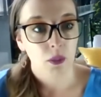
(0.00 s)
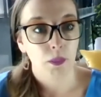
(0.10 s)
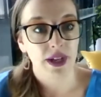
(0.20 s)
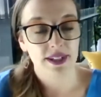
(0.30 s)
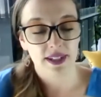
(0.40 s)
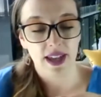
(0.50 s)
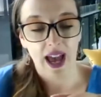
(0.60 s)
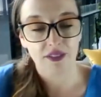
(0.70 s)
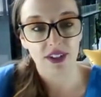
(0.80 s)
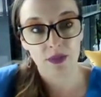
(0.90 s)
but
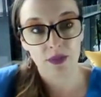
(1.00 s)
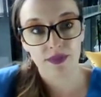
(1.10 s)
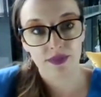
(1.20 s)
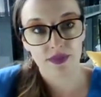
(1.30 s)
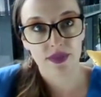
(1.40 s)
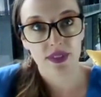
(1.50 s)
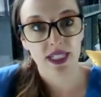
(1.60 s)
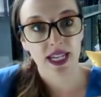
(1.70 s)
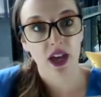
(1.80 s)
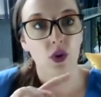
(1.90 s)
having them
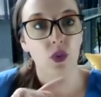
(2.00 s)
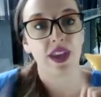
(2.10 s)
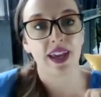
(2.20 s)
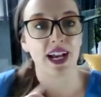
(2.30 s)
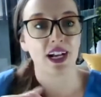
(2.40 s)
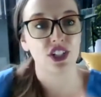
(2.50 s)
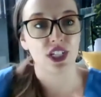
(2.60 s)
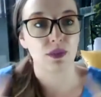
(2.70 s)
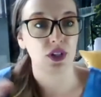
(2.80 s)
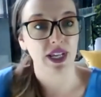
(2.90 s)
together where they can actually
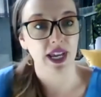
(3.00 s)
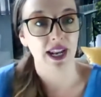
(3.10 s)
communicate